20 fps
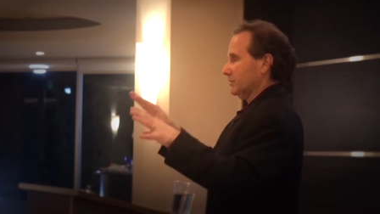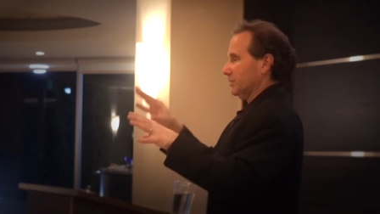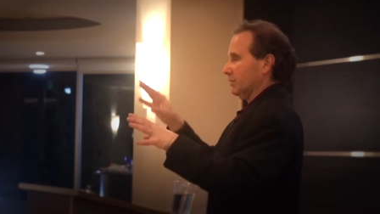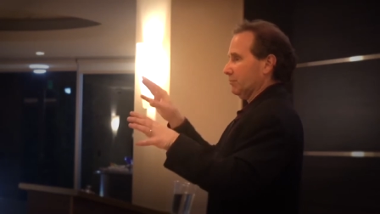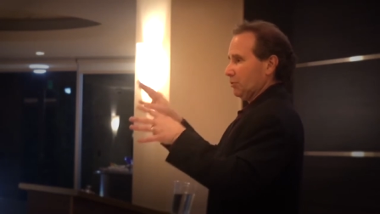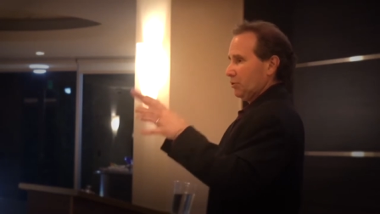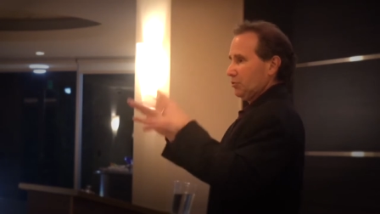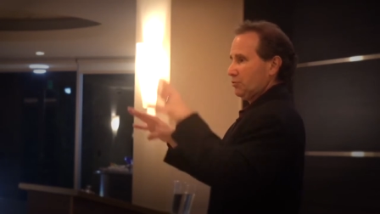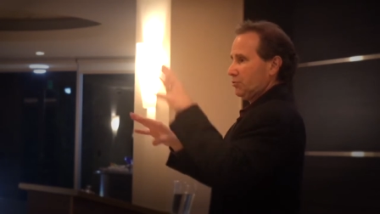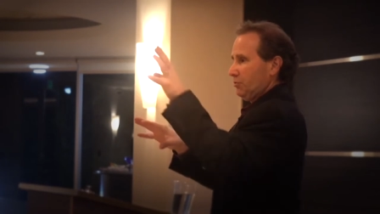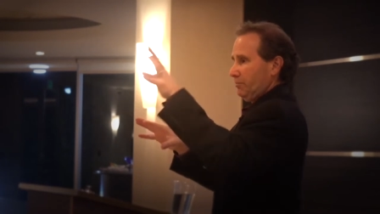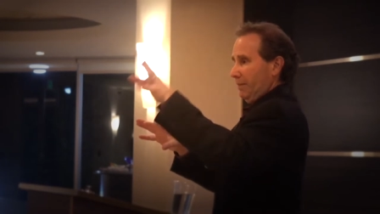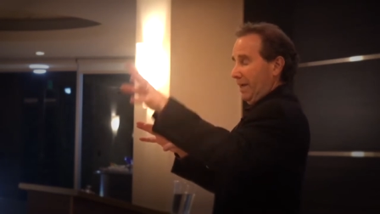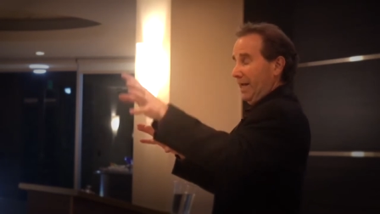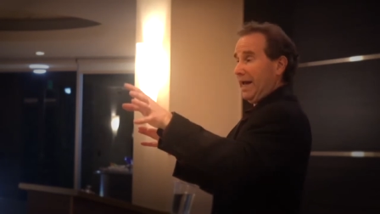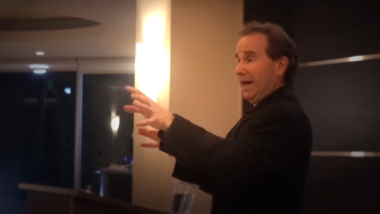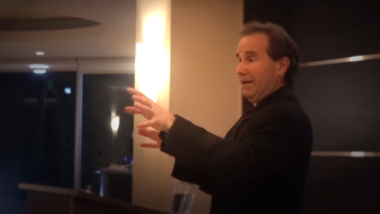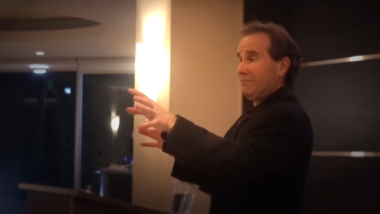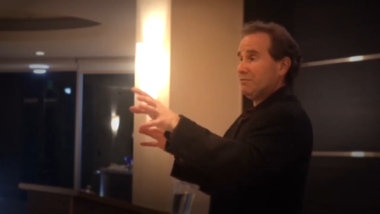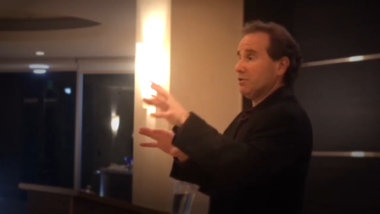the producer
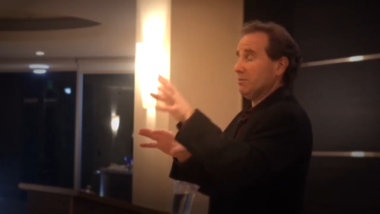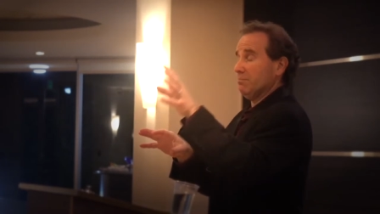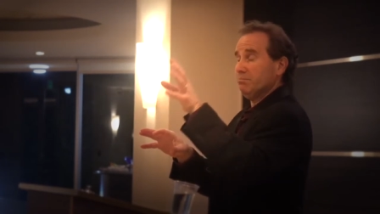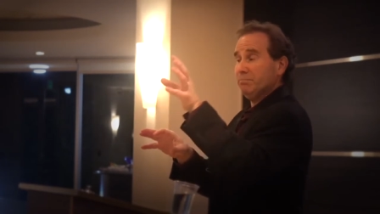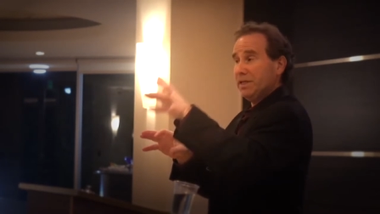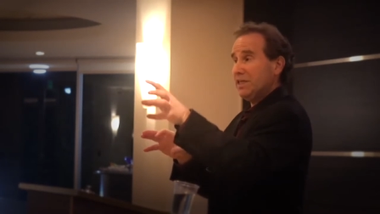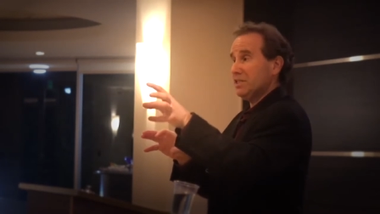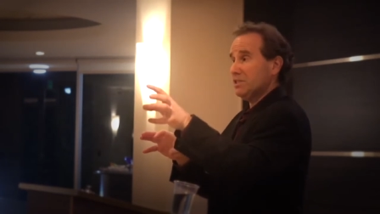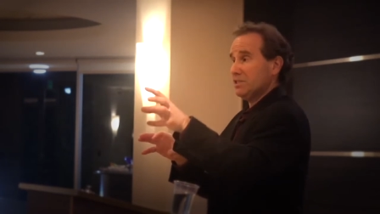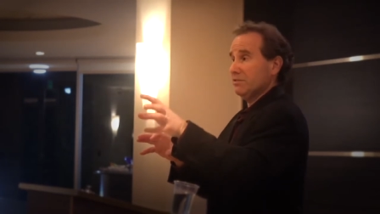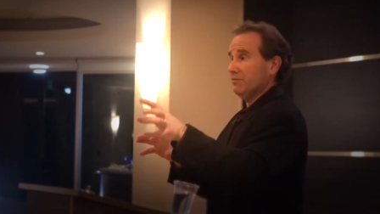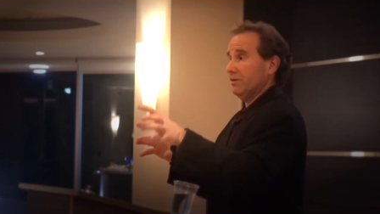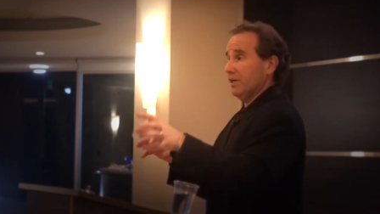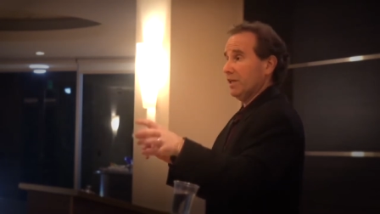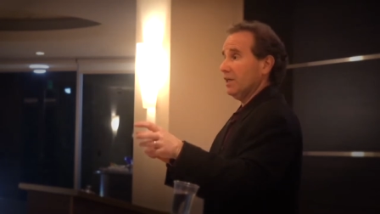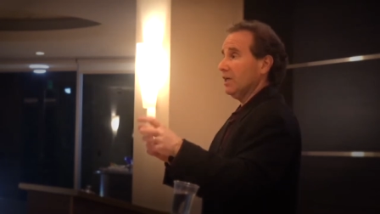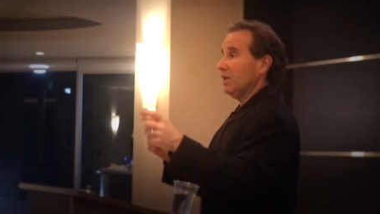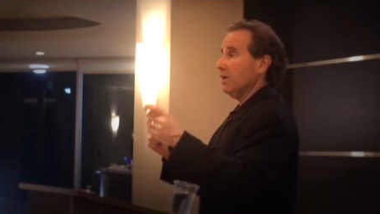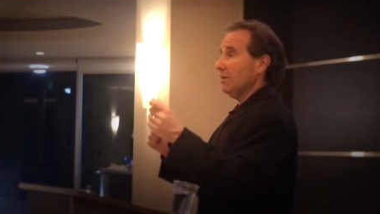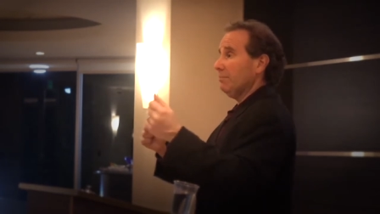may have some piece of
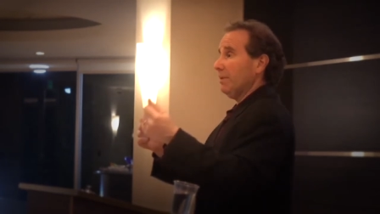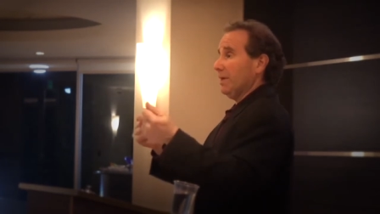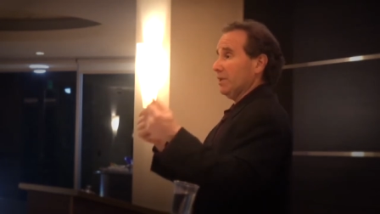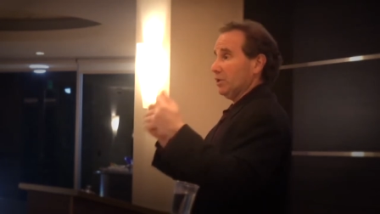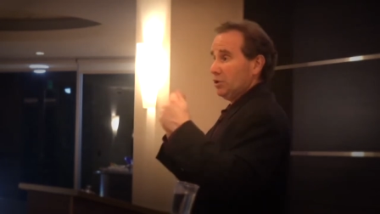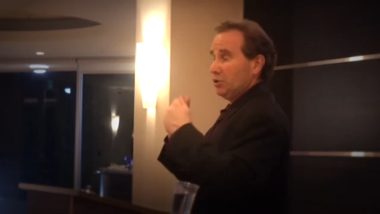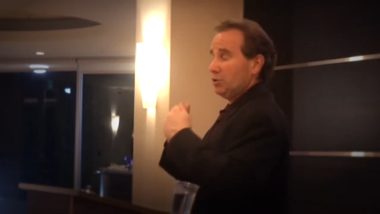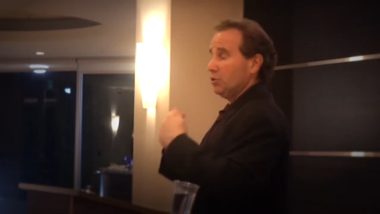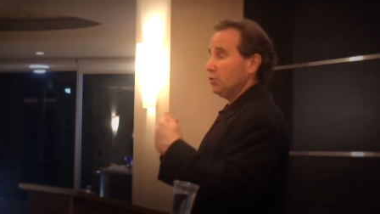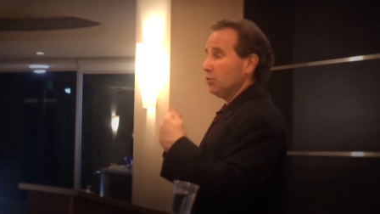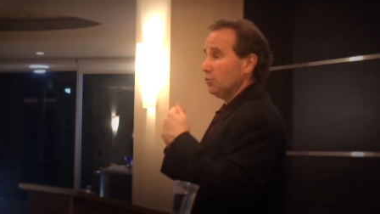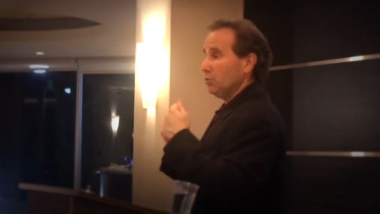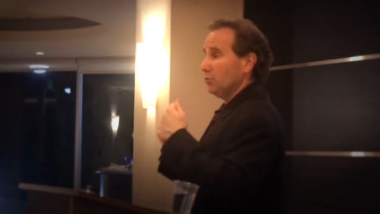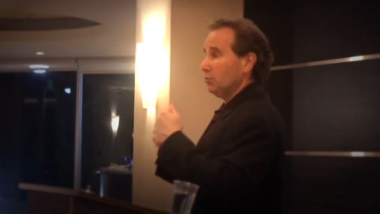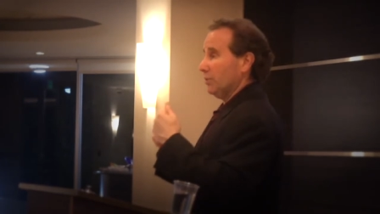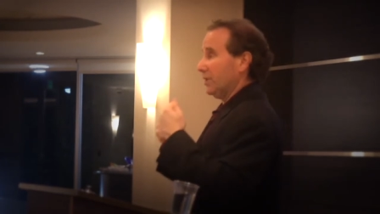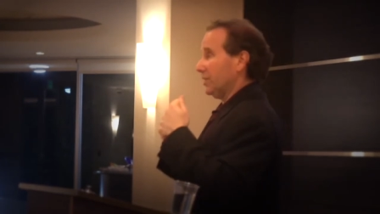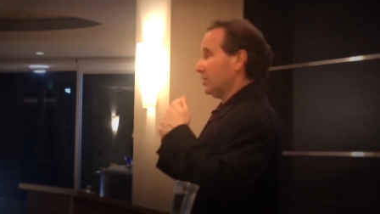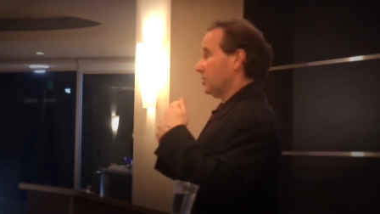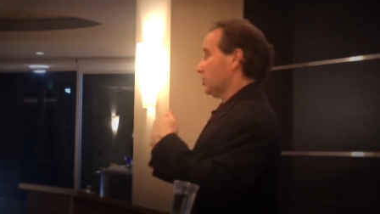it, but
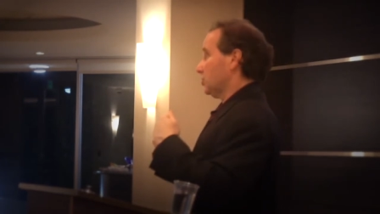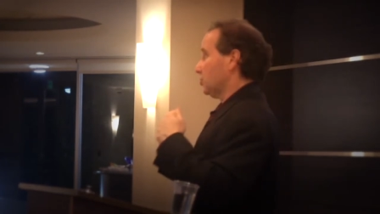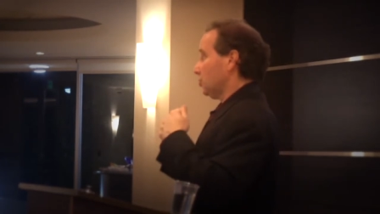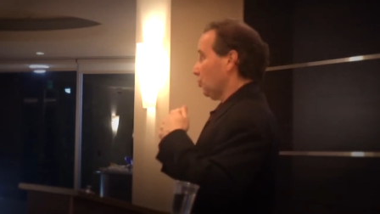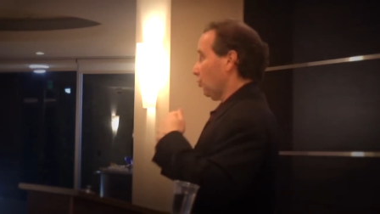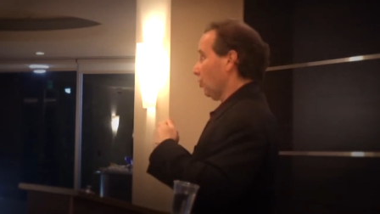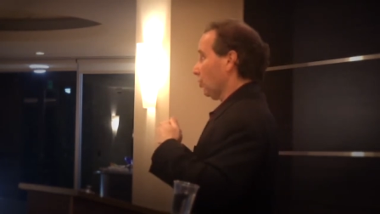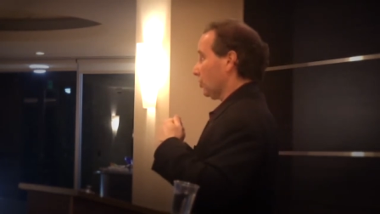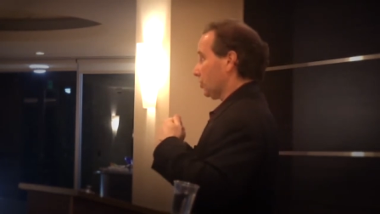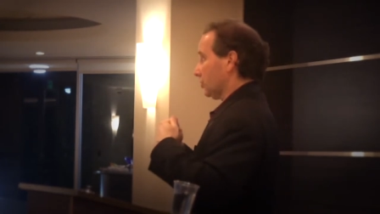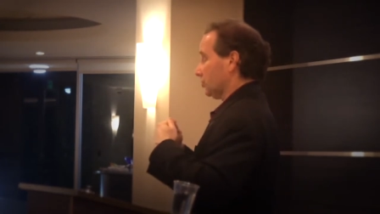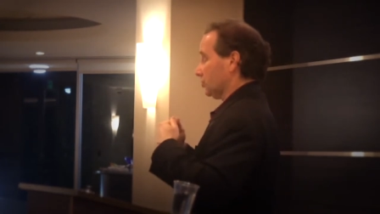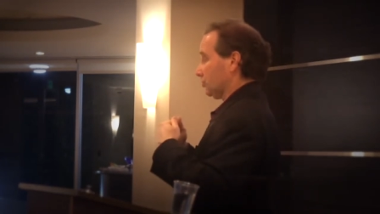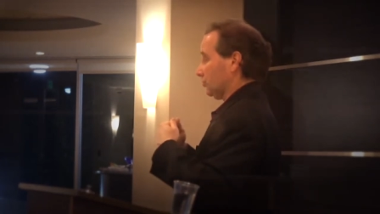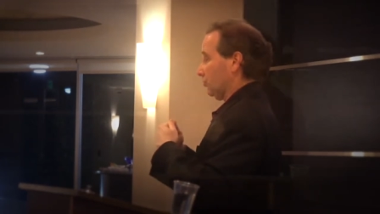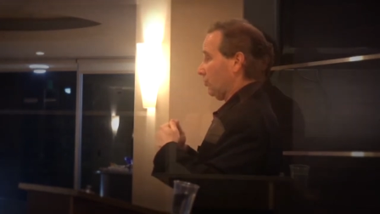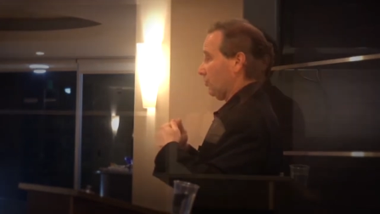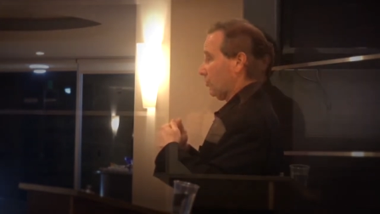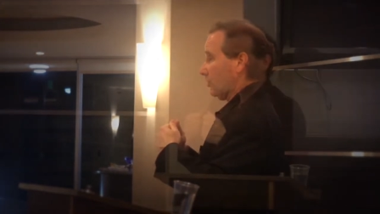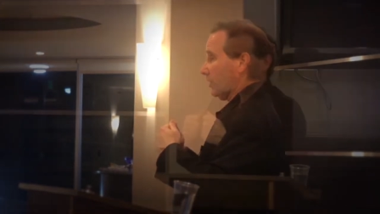you, it is your
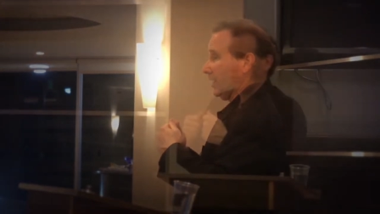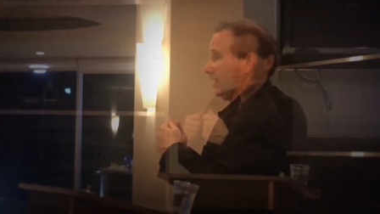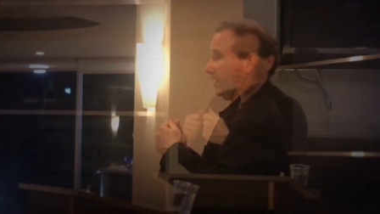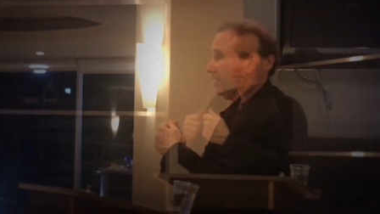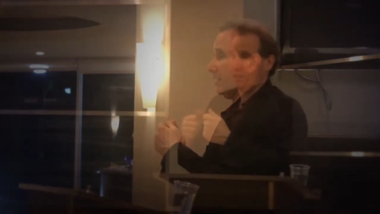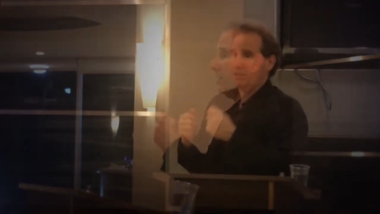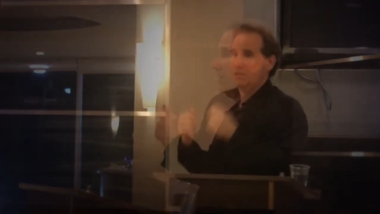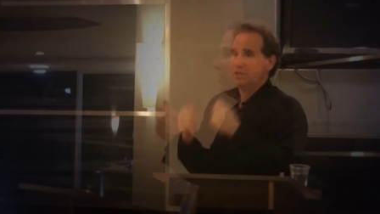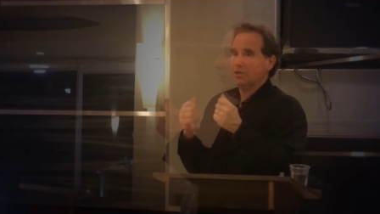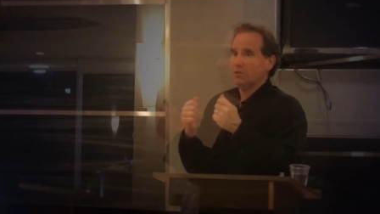control thing.